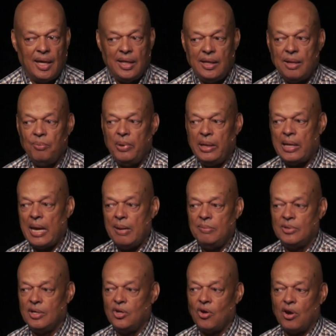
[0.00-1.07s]
And then we
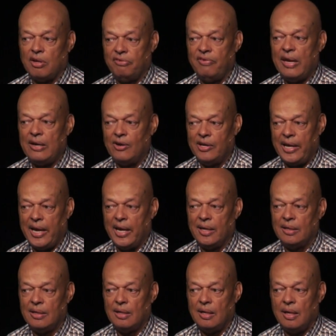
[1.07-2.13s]
came to Darth Vader
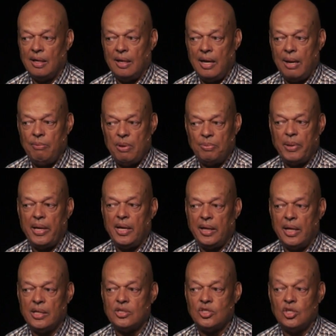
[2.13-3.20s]
land, and we played
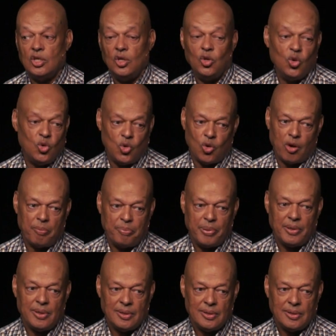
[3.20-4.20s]
against New Dorp.